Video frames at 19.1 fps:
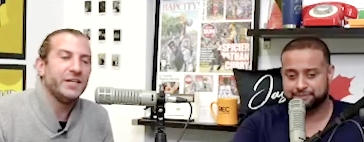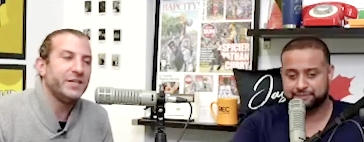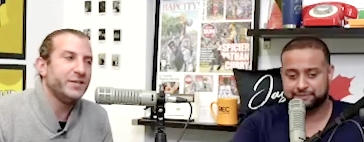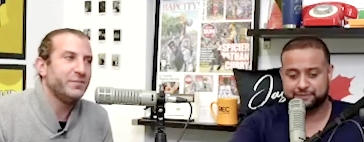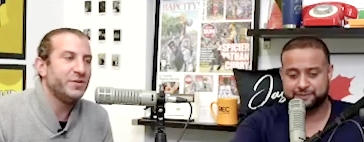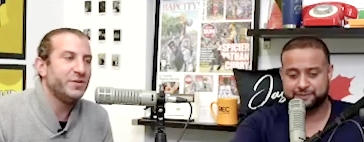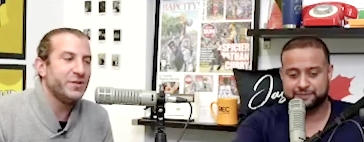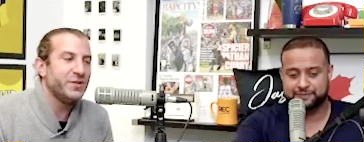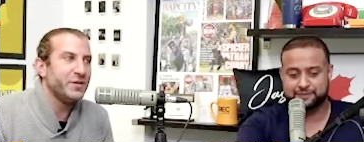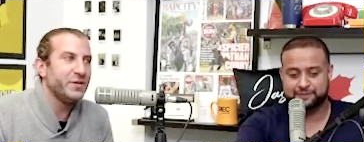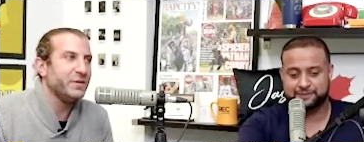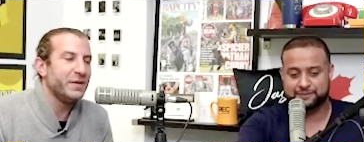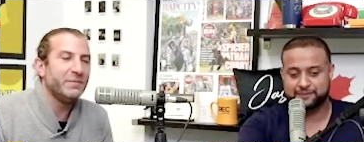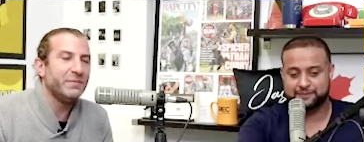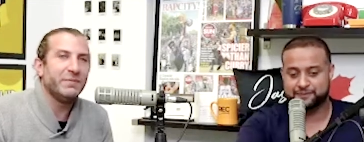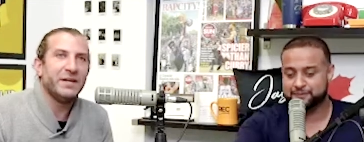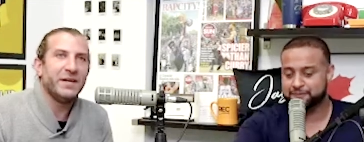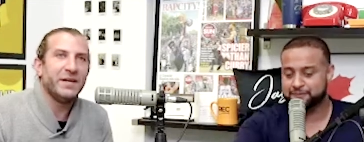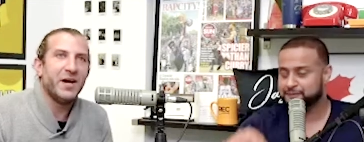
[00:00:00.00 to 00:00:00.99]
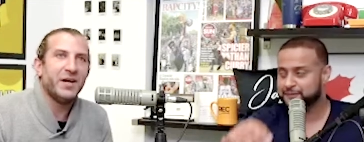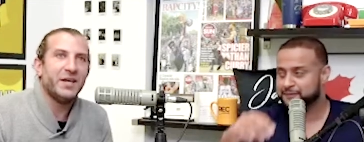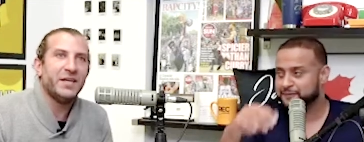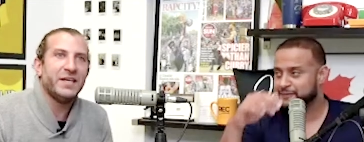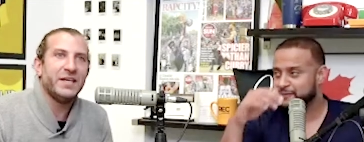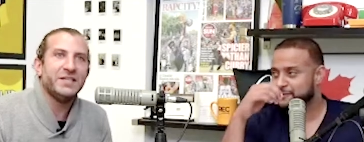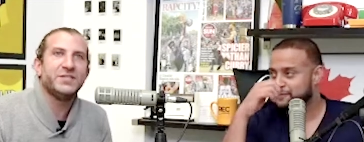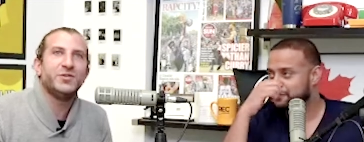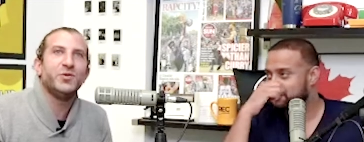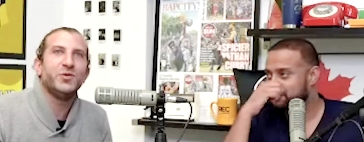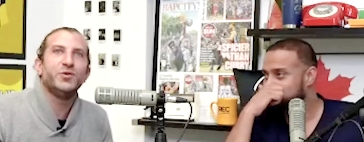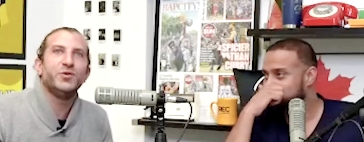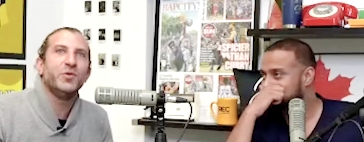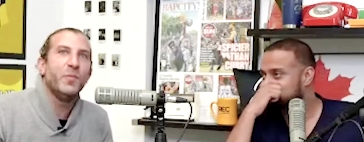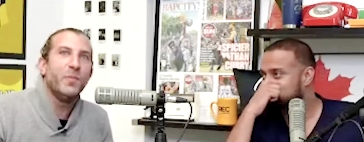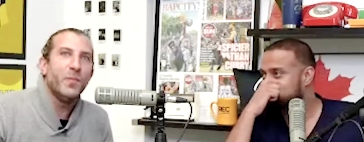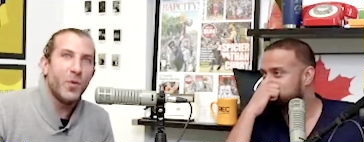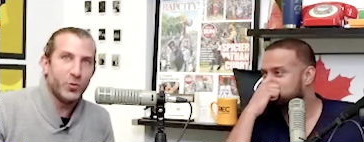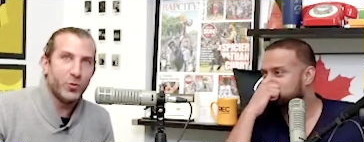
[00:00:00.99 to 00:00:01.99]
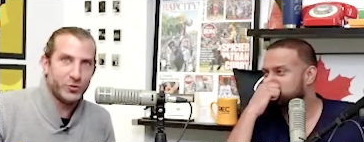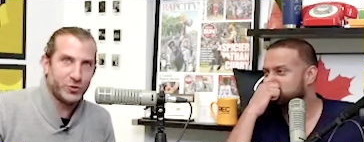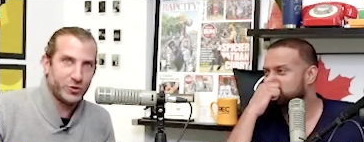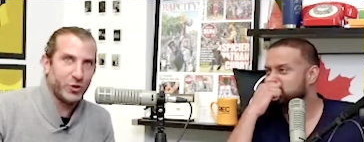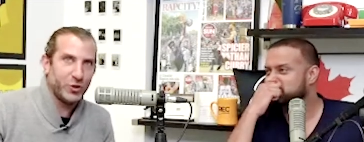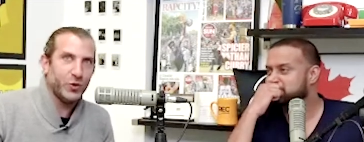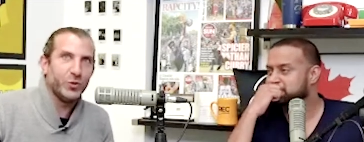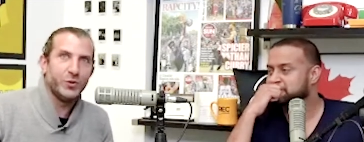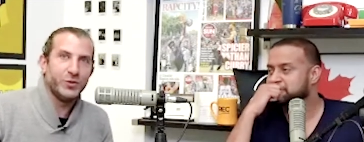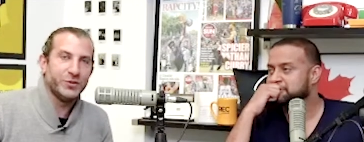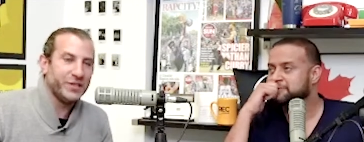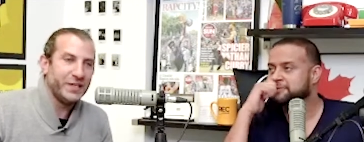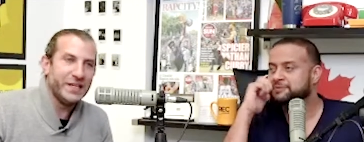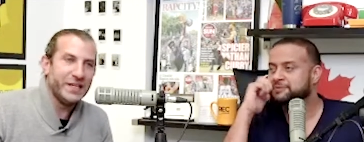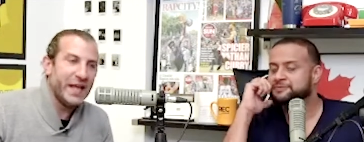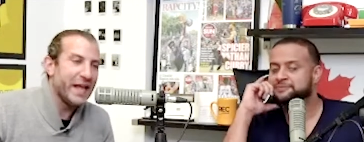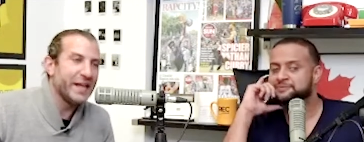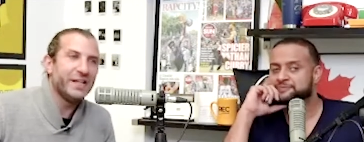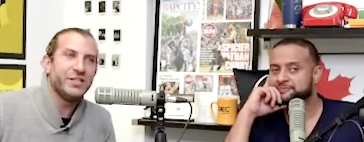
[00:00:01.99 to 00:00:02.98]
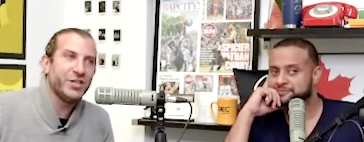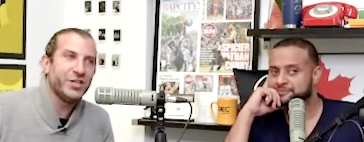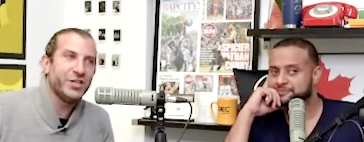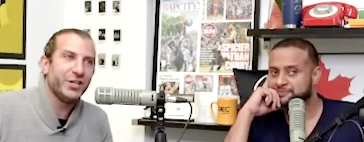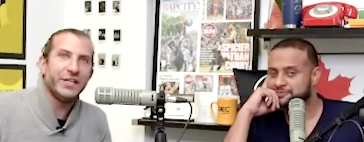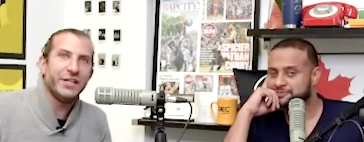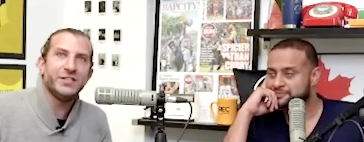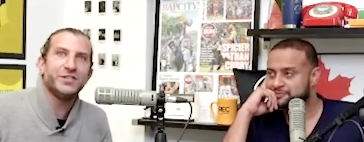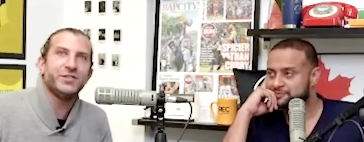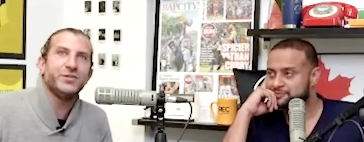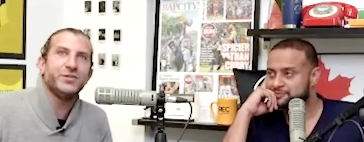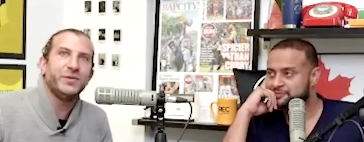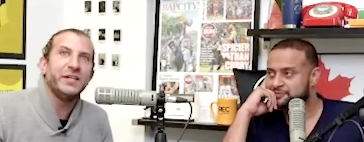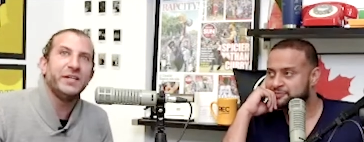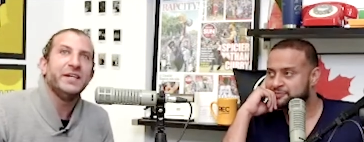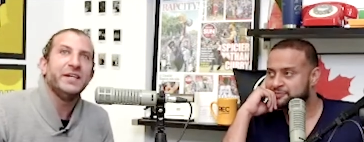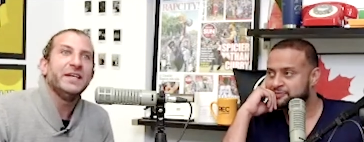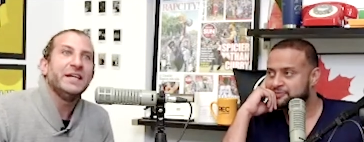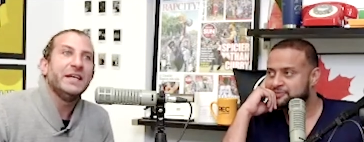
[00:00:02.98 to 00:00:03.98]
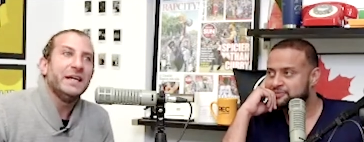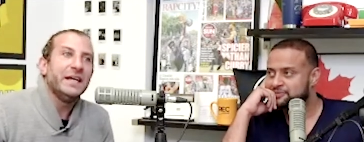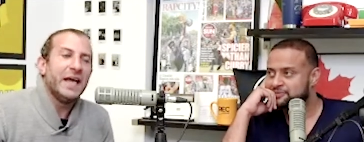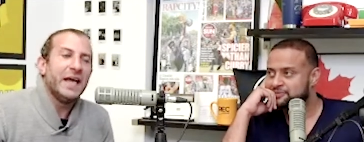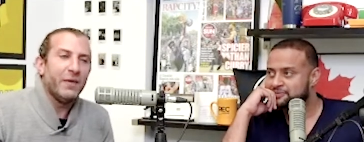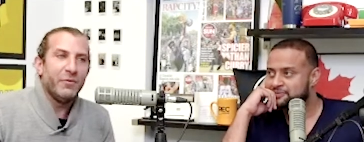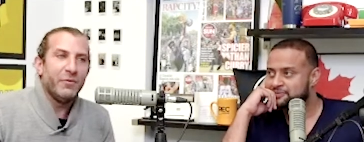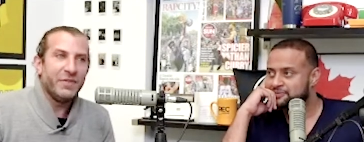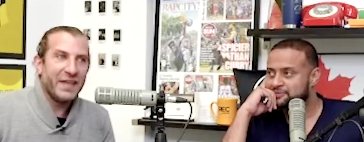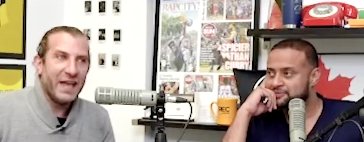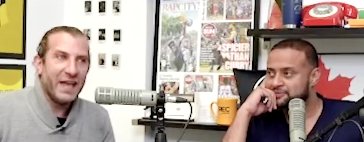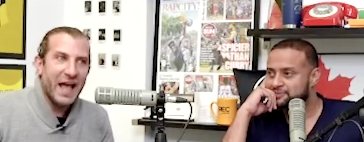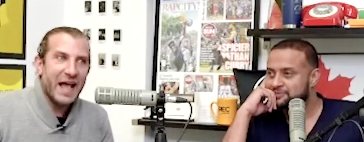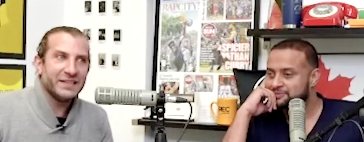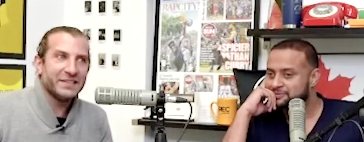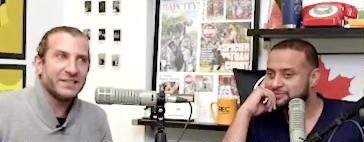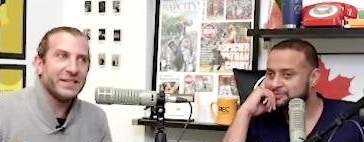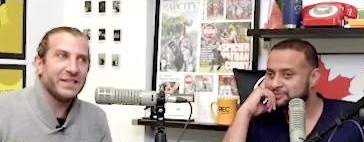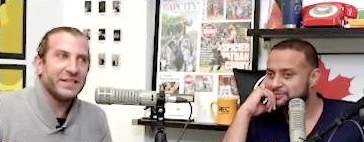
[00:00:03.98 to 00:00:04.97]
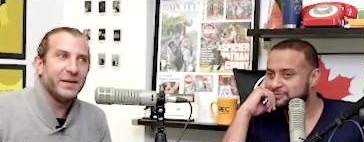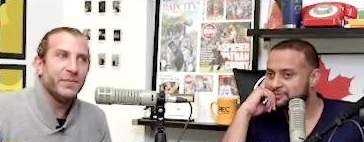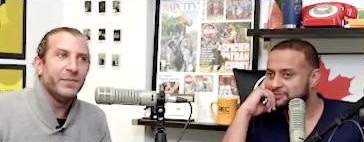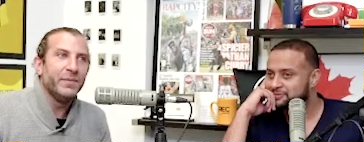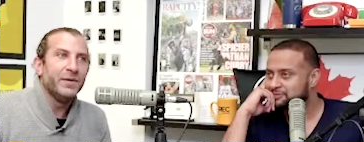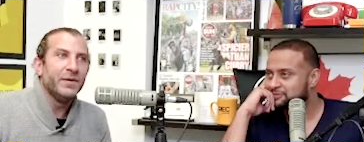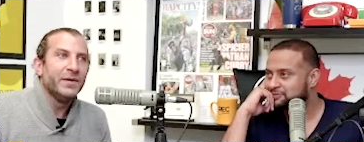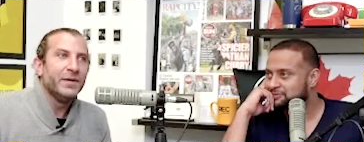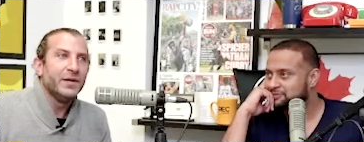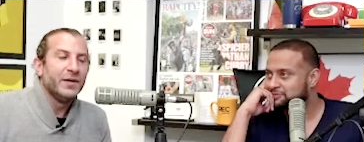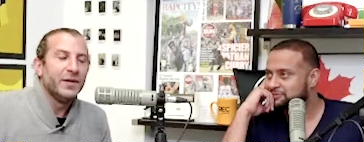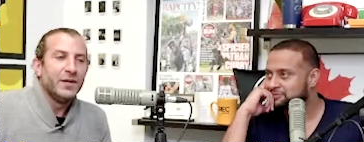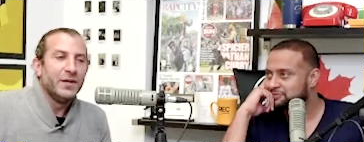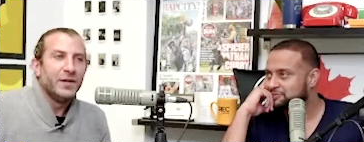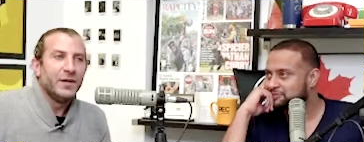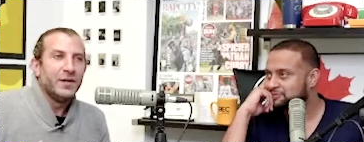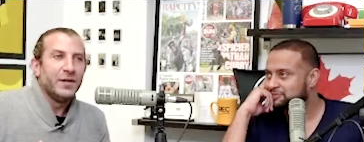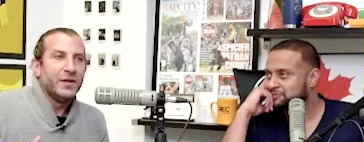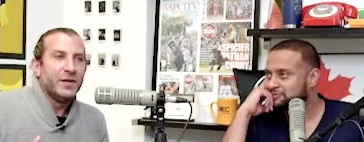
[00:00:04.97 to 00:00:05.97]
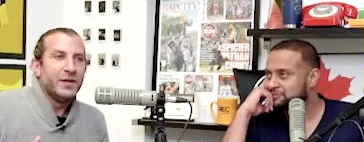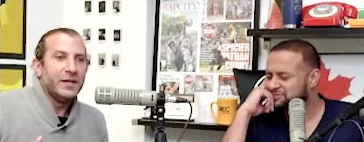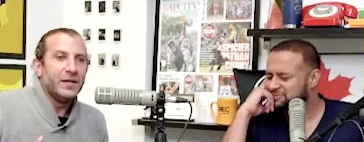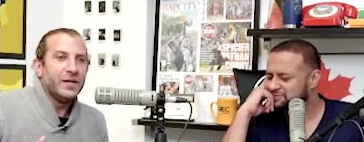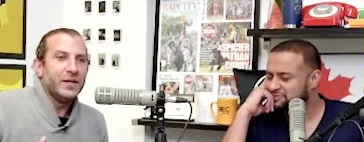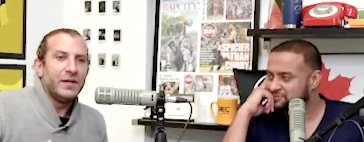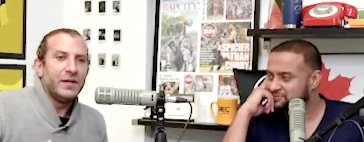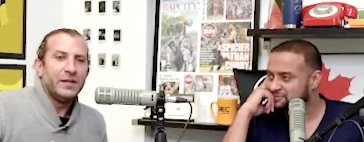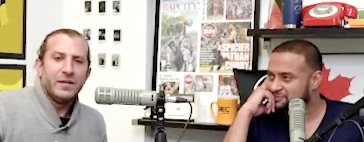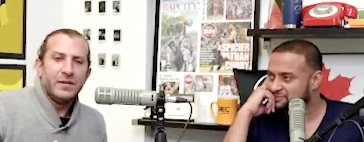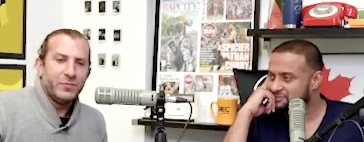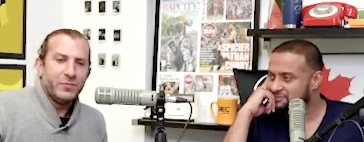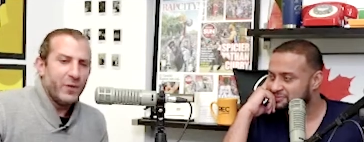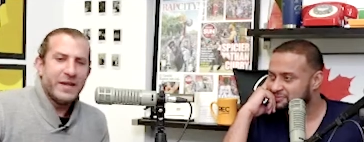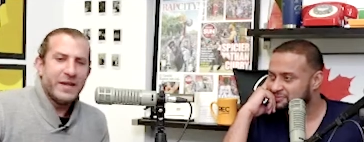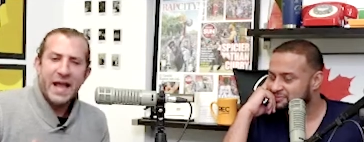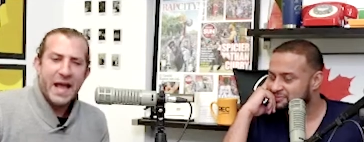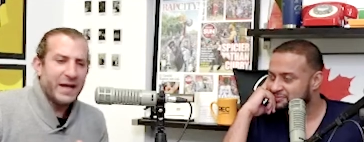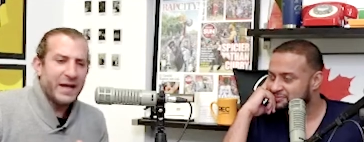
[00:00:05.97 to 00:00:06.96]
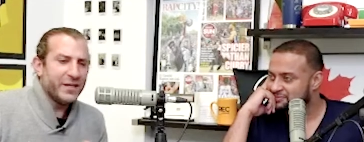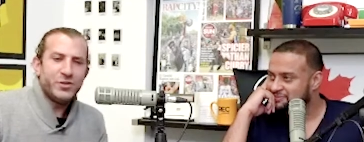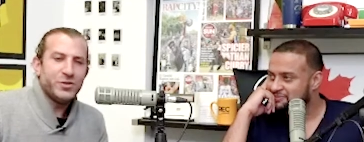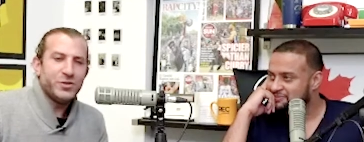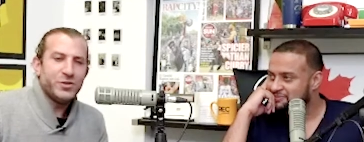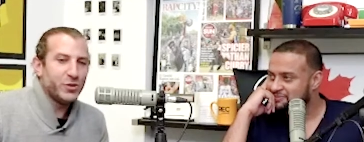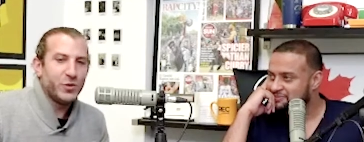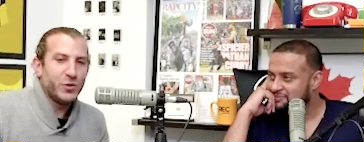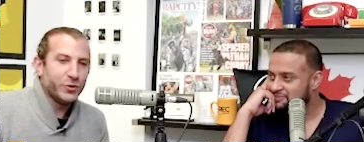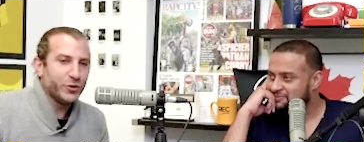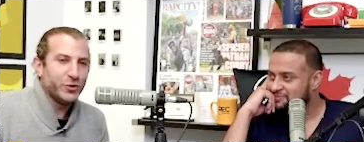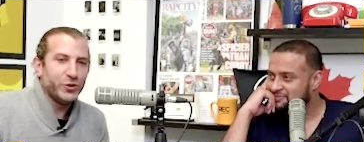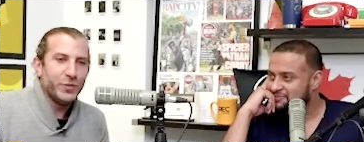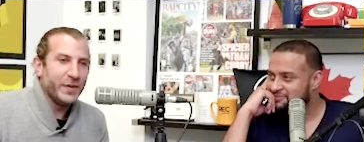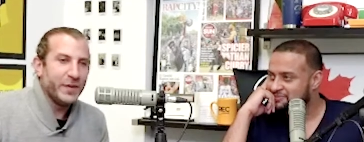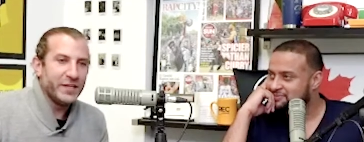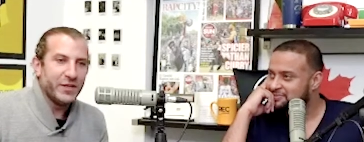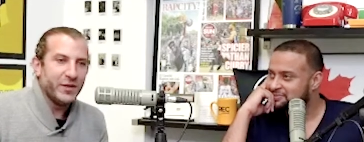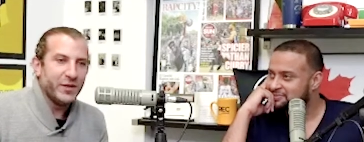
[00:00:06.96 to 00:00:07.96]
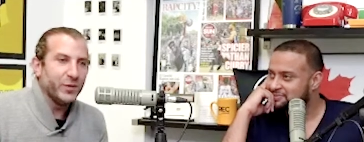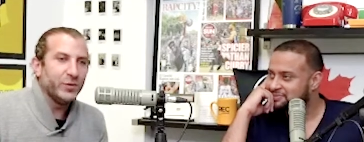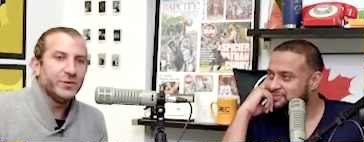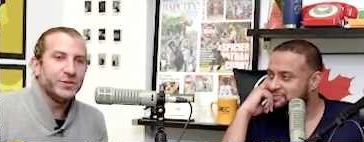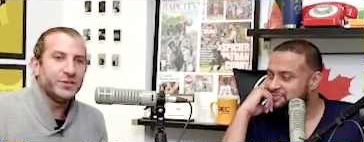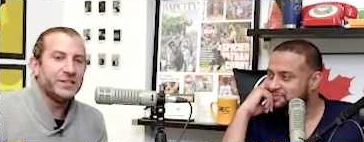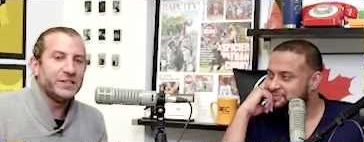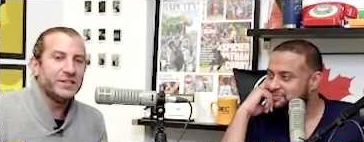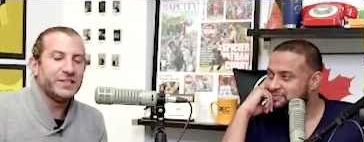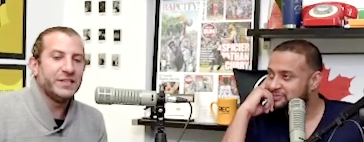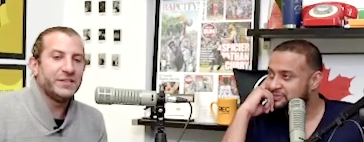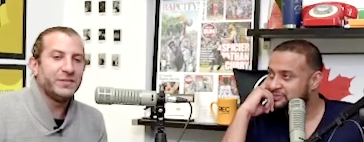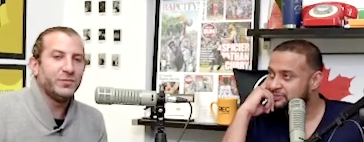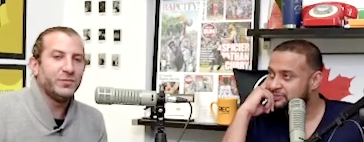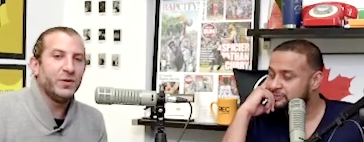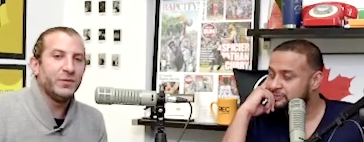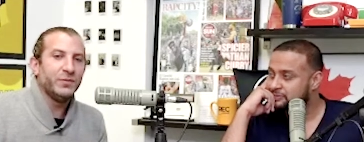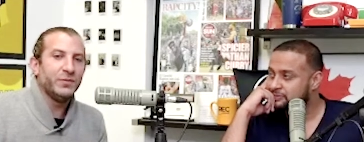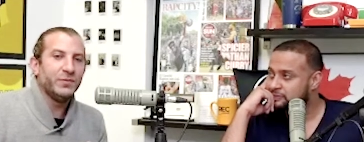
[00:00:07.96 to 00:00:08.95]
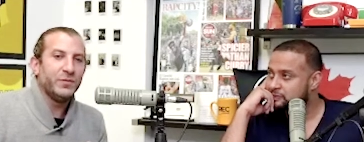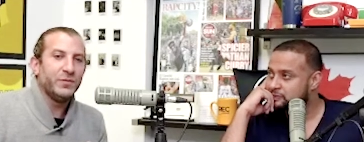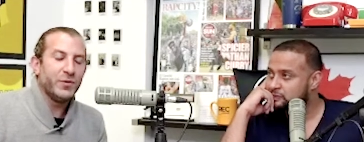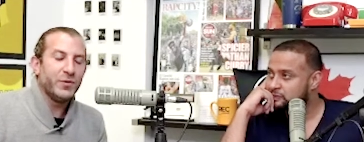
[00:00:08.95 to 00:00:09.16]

Speaker 1: He, he, he played hockey. He scored the most goals in NHL history. And when they asked him Wayne, how did you score so many goals? He says, Well, you